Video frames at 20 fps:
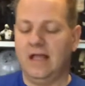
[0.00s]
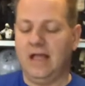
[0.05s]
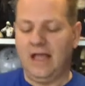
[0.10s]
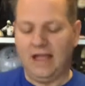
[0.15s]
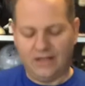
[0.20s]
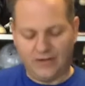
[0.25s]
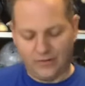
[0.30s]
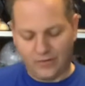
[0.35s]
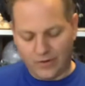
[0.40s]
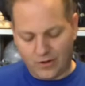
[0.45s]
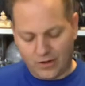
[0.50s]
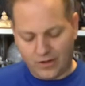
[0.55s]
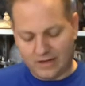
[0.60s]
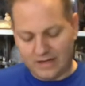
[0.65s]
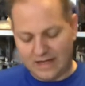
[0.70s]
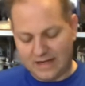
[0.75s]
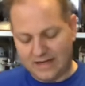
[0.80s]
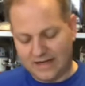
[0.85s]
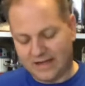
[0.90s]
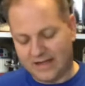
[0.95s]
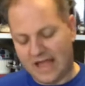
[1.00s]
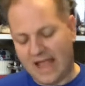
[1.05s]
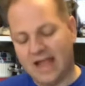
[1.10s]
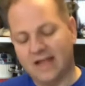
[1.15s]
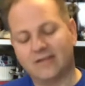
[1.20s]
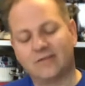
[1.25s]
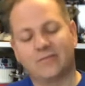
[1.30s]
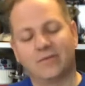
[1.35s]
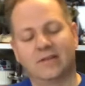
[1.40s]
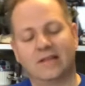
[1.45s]
And they're all kind of
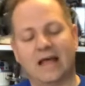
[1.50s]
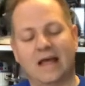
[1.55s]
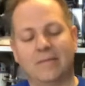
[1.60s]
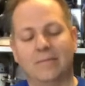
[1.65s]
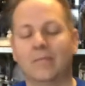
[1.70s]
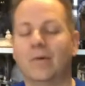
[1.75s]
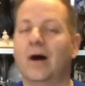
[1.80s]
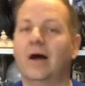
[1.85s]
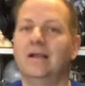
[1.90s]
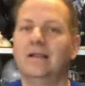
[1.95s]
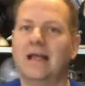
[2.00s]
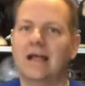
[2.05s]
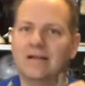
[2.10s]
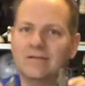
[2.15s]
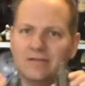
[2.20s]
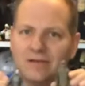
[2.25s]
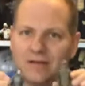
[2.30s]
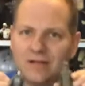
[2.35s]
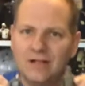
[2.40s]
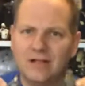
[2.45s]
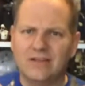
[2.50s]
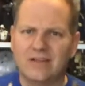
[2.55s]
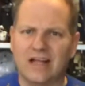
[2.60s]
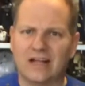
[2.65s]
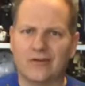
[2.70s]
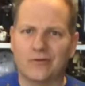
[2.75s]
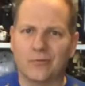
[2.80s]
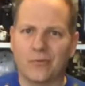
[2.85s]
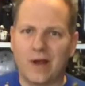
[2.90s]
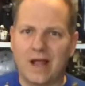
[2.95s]
caked with that mud,
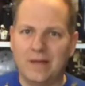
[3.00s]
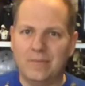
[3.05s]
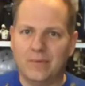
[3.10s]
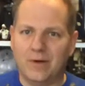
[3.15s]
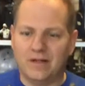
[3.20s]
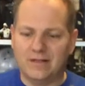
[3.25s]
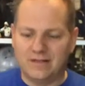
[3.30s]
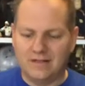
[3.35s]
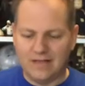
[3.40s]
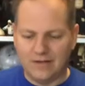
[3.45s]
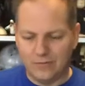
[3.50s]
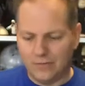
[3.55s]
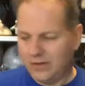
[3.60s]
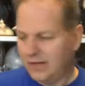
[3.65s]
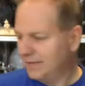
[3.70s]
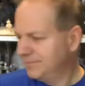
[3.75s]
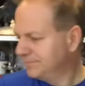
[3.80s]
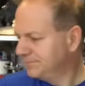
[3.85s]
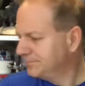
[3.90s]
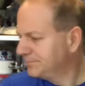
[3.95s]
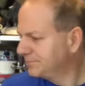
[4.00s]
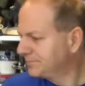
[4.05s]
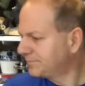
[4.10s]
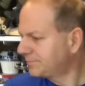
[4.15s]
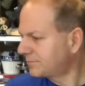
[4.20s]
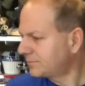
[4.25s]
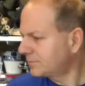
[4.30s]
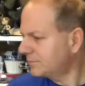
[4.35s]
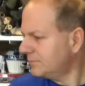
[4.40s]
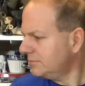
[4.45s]
that gray mud that they were in.
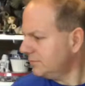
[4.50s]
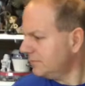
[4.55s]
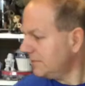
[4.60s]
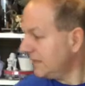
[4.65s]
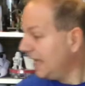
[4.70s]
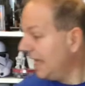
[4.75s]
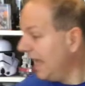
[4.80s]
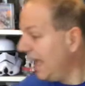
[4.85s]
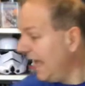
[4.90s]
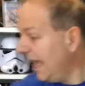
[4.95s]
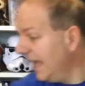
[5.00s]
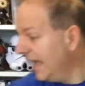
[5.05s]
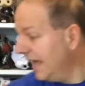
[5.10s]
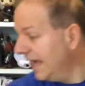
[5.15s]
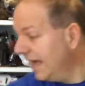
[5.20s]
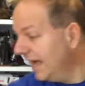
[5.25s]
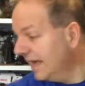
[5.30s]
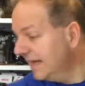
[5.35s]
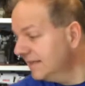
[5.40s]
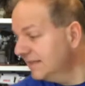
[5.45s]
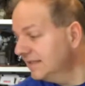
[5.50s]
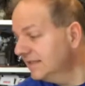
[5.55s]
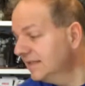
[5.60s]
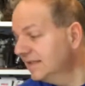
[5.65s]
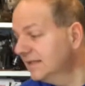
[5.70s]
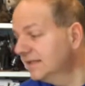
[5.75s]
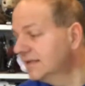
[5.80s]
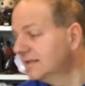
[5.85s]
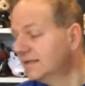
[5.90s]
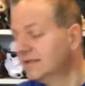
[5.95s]

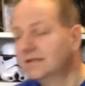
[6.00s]
And